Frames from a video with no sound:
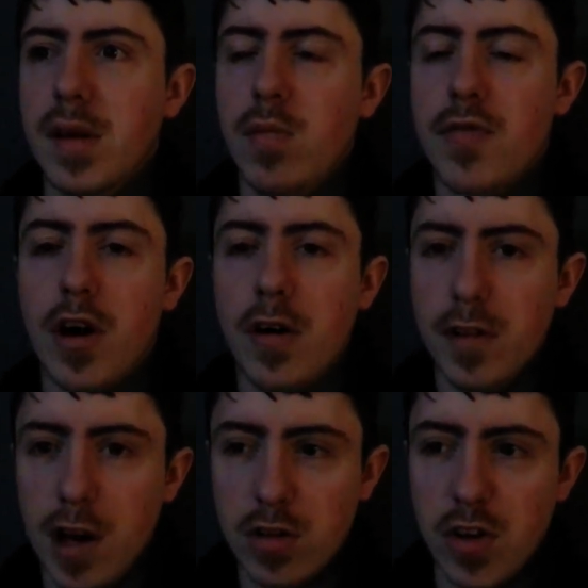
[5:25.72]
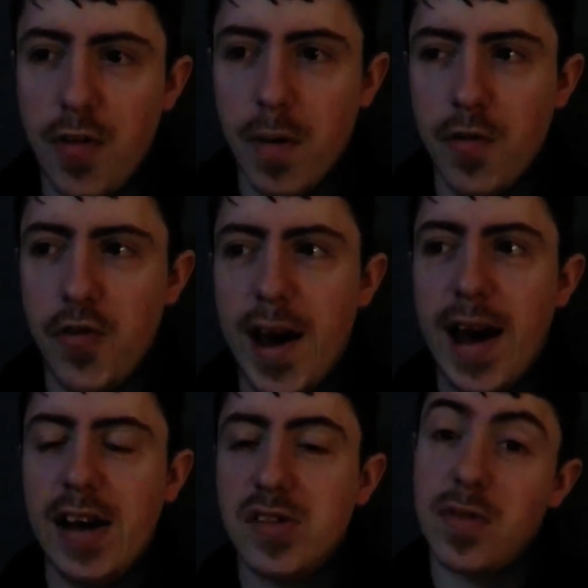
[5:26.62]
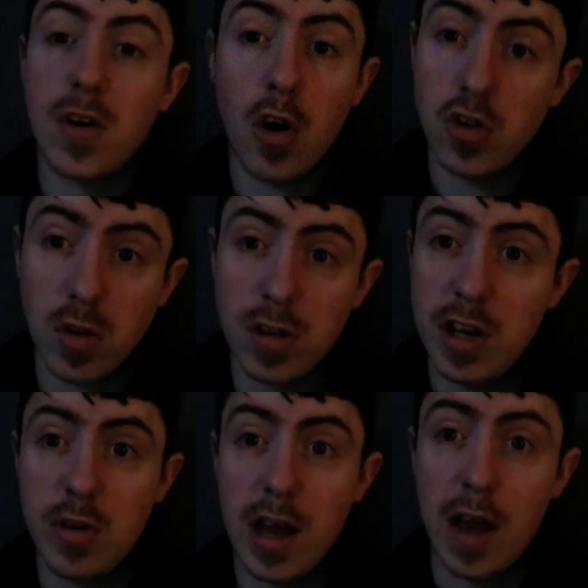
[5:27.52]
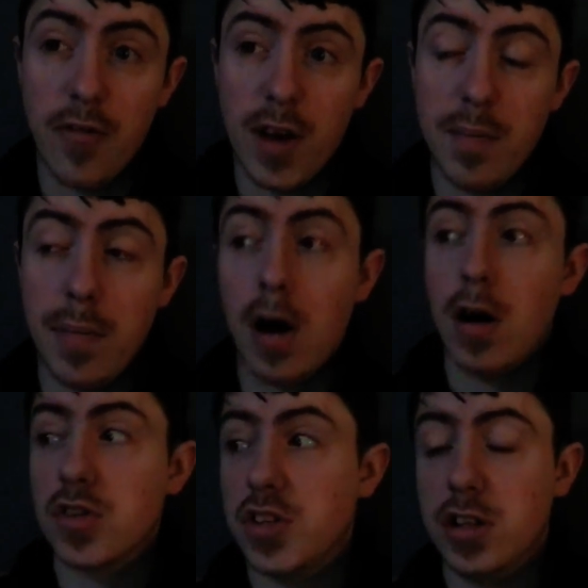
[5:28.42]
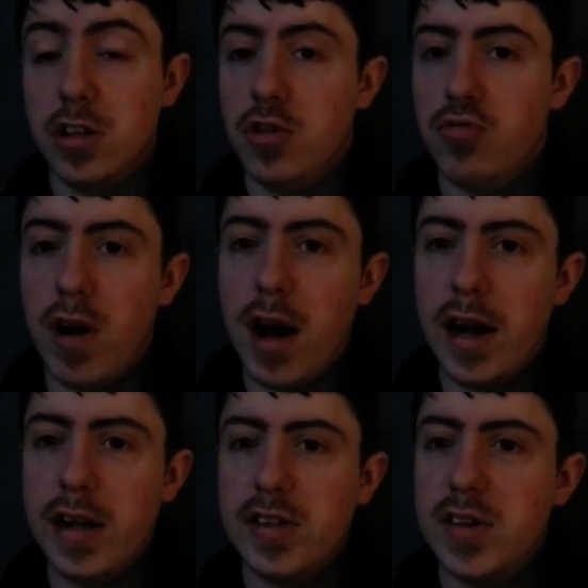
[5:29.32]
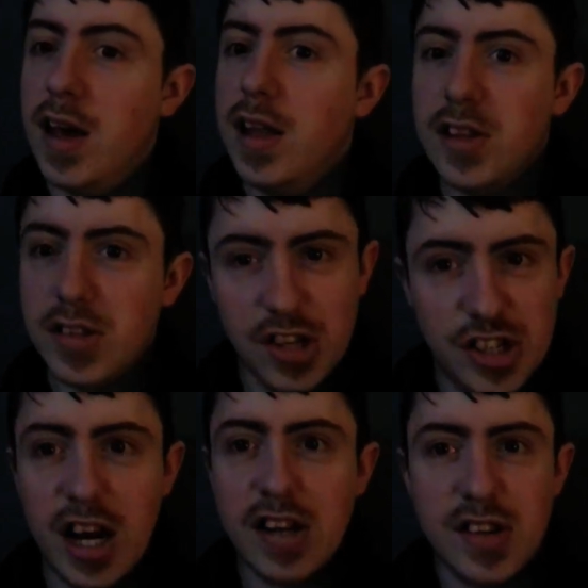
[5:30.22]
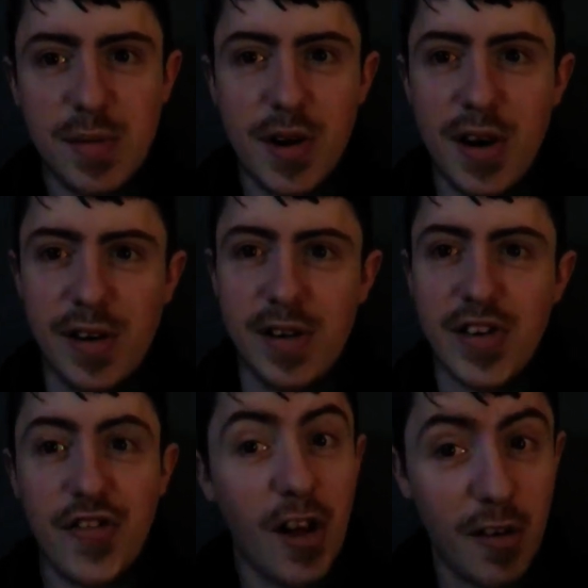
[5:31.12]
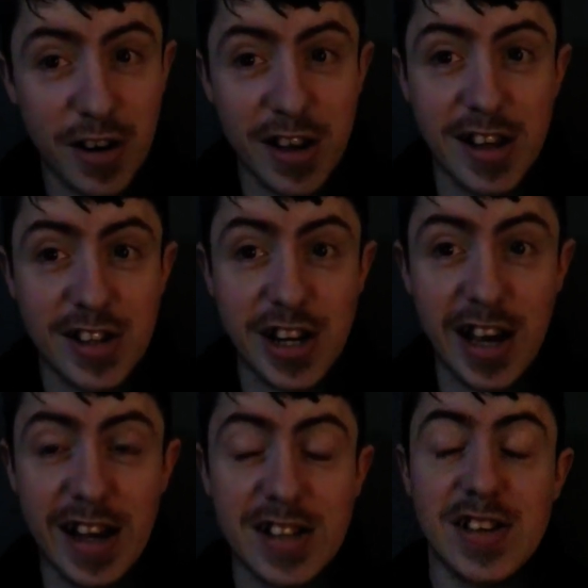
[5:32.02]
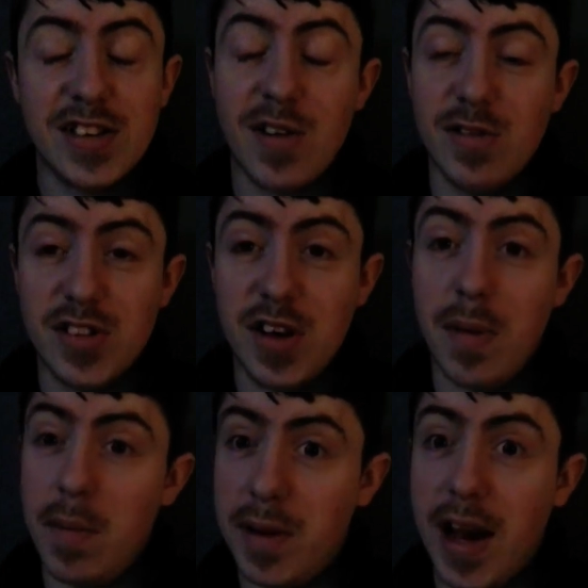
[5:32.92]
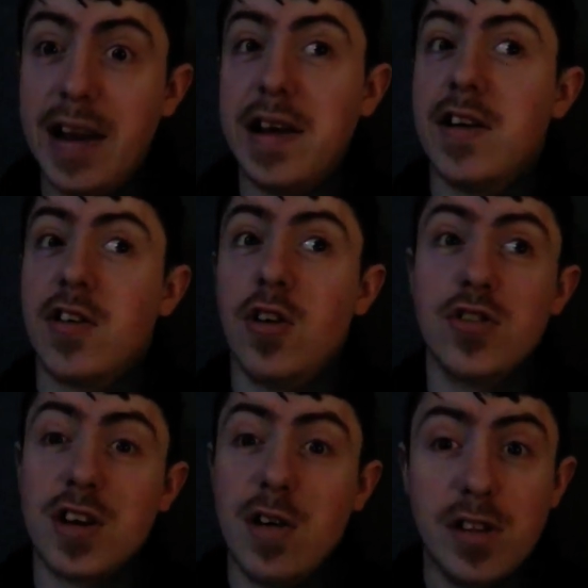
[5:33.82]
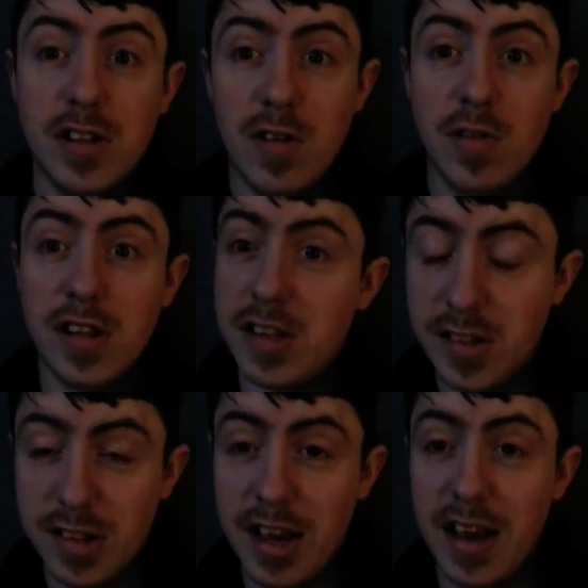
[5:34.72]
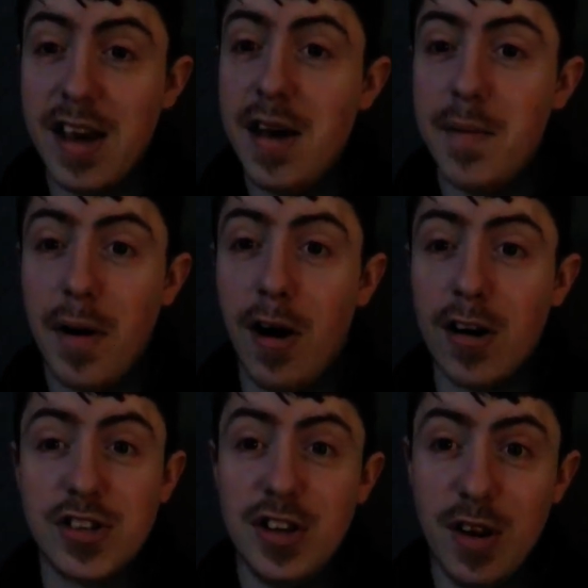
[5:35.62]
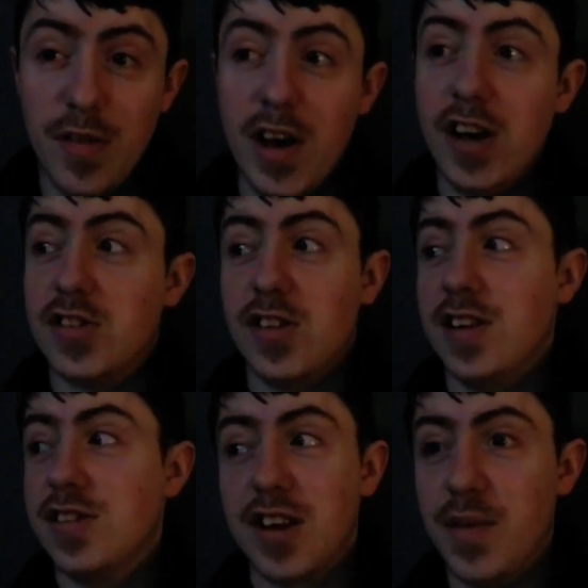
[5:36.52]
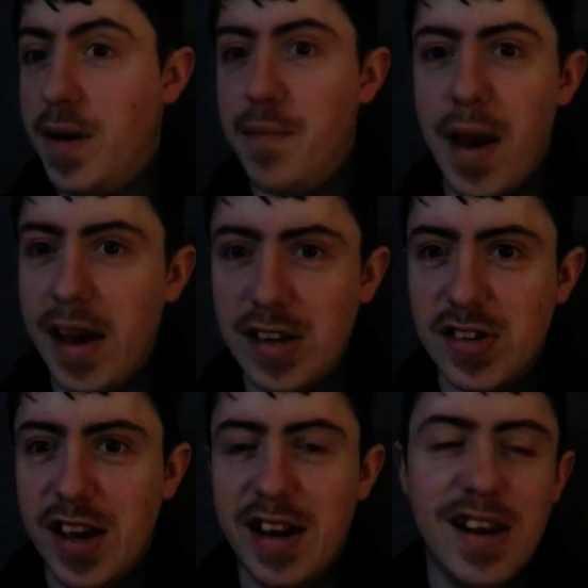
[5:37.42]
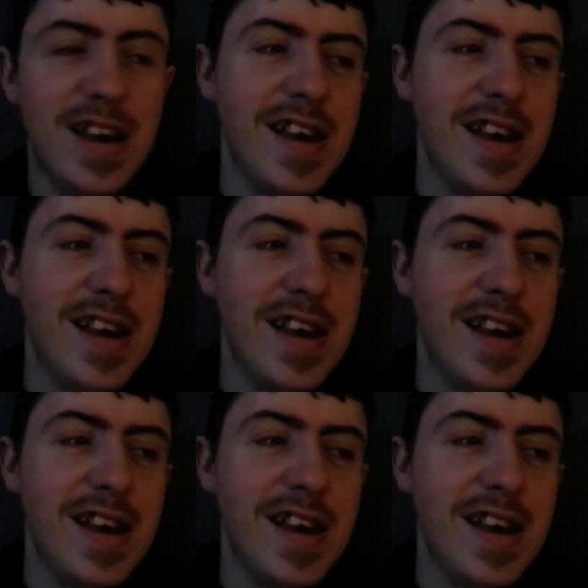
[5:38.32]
we've got loads of fun fairs, of course, all the UK theme parks, seeing the new rides. There's a chance I'm going to Florida this year to go and see my mum and dad, and of course go to do the Disney parks and Universal. It's going to be amazing.